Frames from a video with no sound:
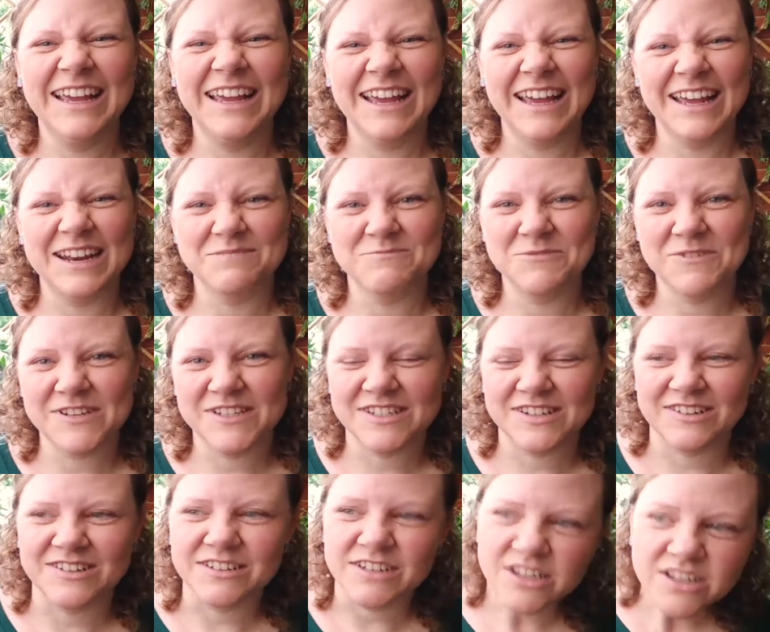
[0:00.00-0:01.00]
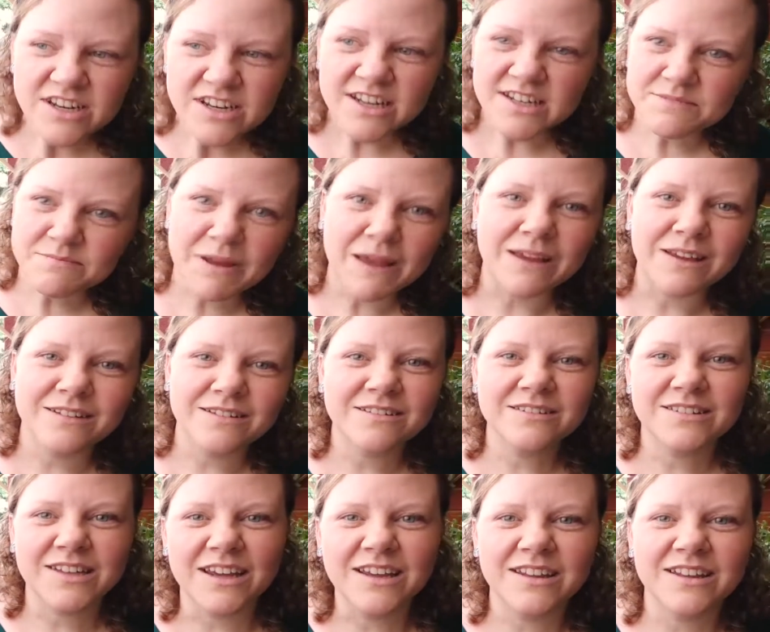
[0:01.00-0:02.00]
and I'm always told you need to make
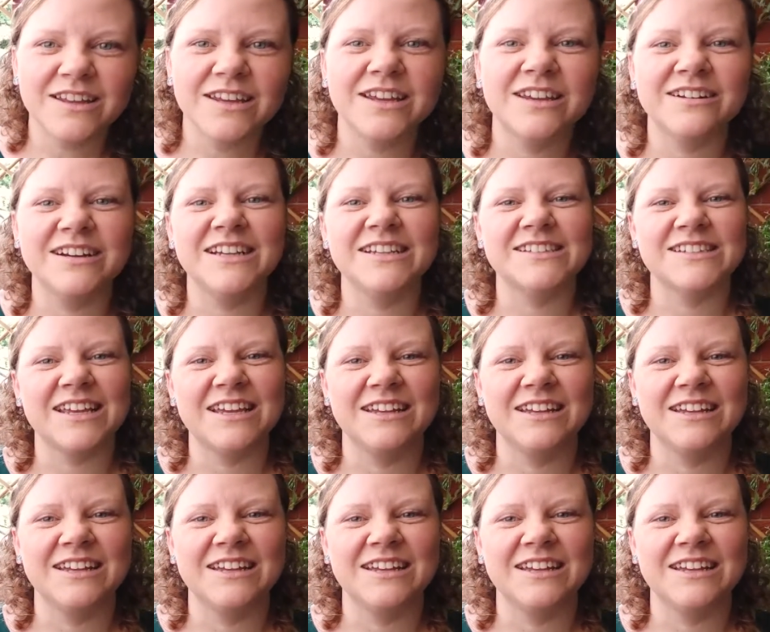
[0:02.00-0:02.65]
dangly earrings